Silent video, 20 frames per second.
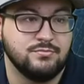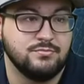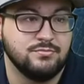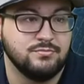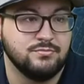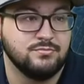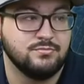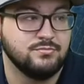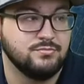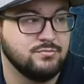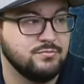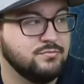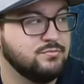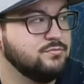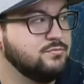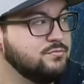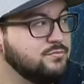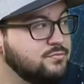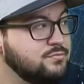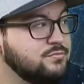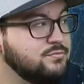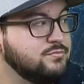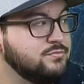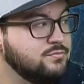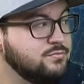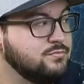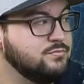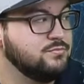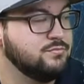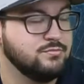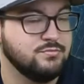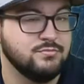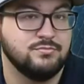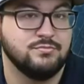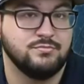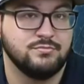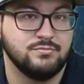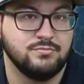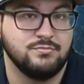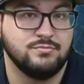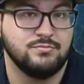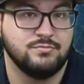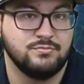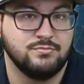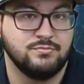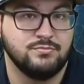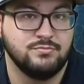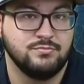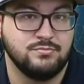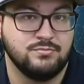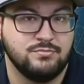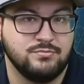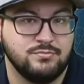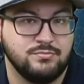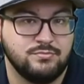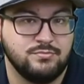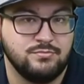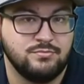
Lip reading: (not speaking)